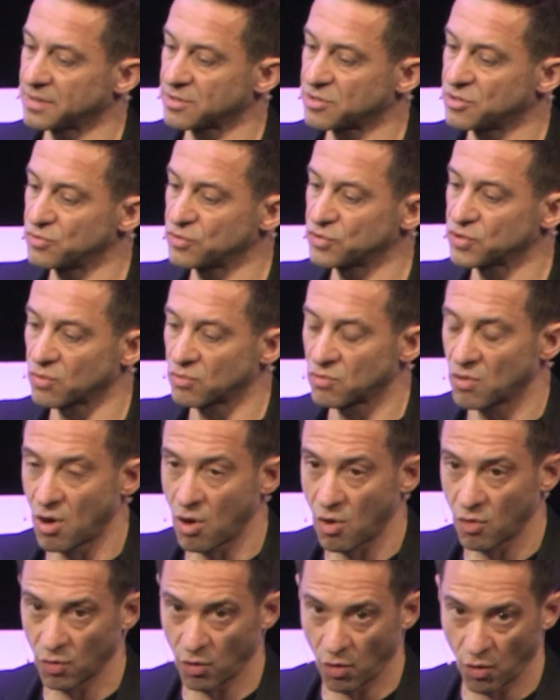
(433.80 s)
the crucial
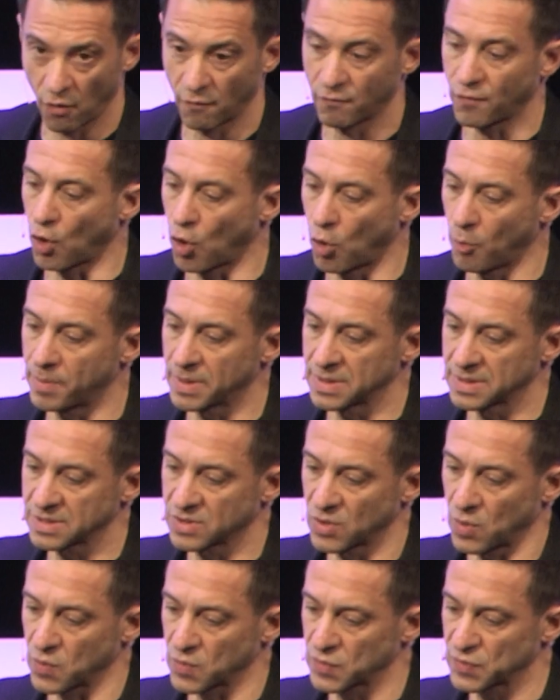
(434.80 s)
role of open
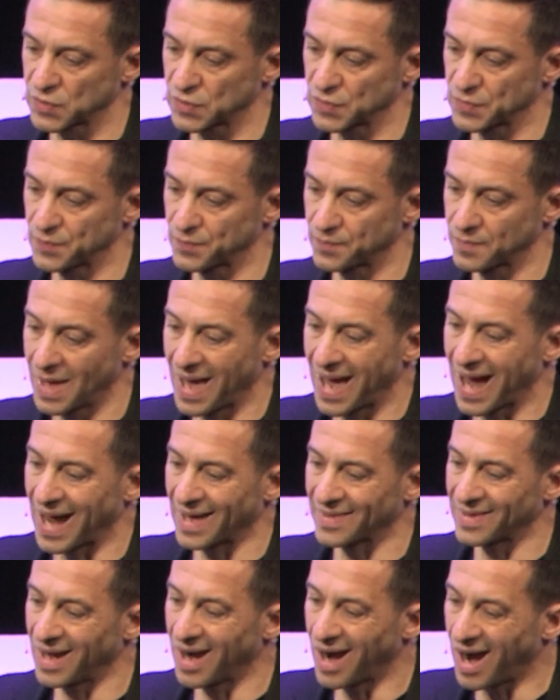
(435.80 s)
source
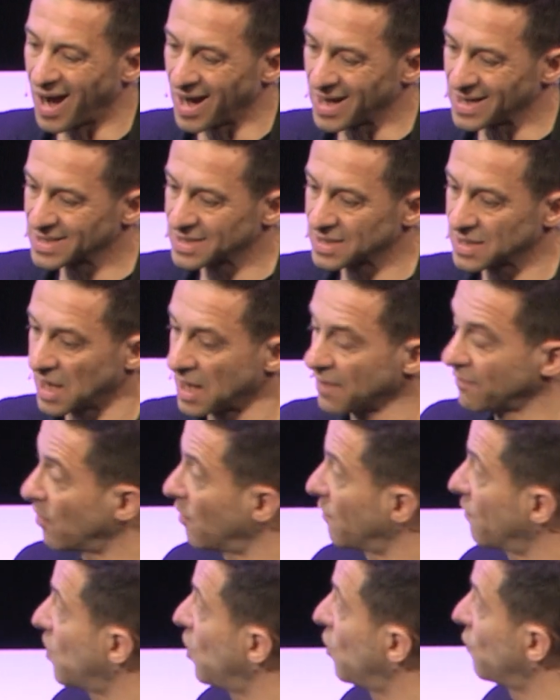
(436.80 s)
at the highest level
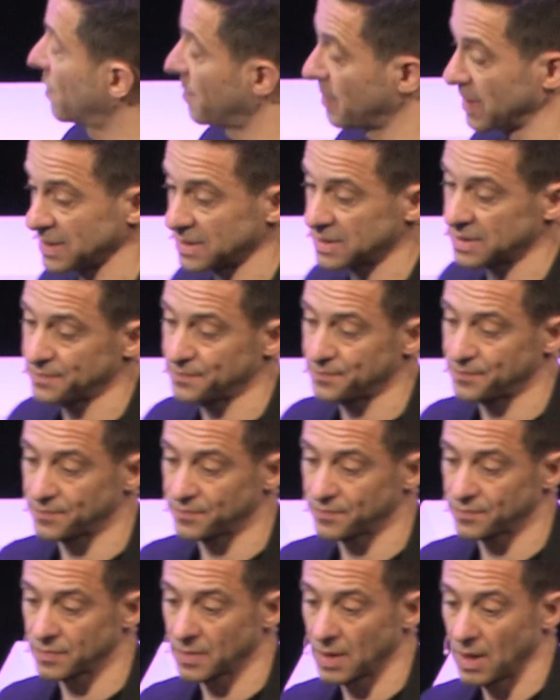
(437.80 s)
of government.
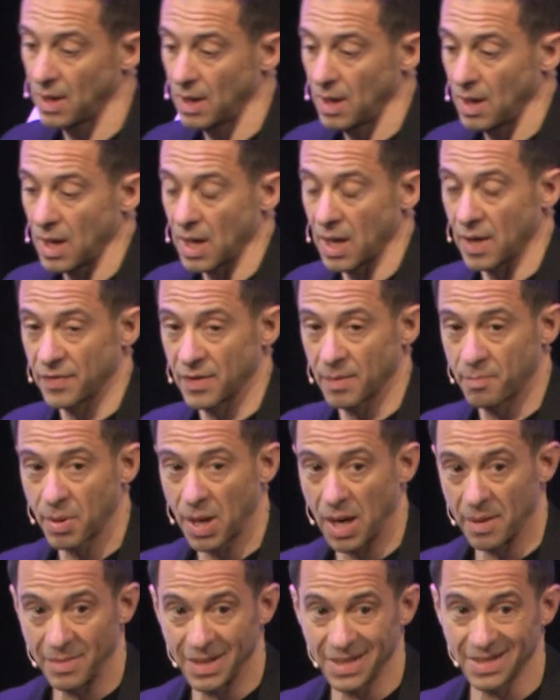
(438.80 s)
And the
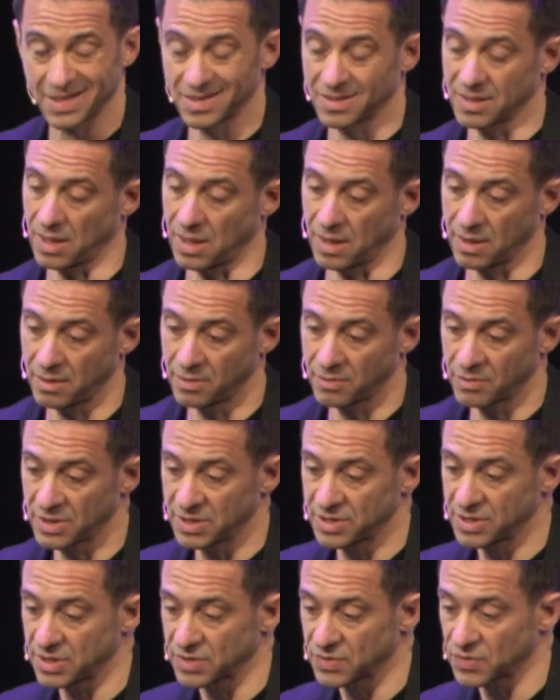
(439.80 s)
Prime Minister,
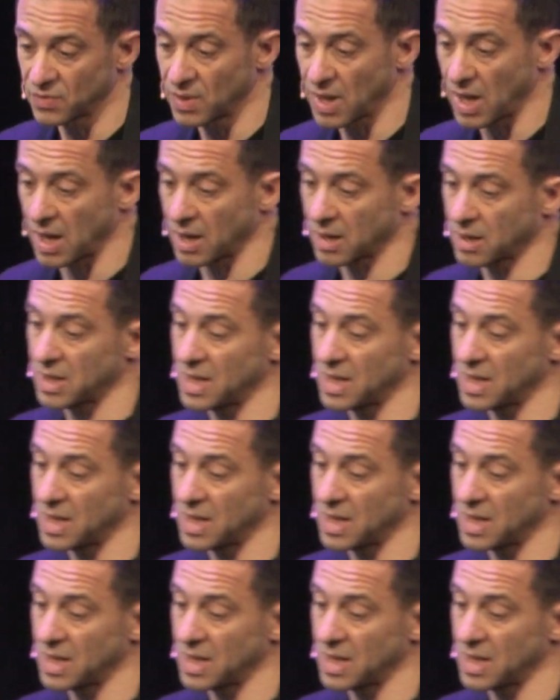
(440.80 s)
Rishi Sunak,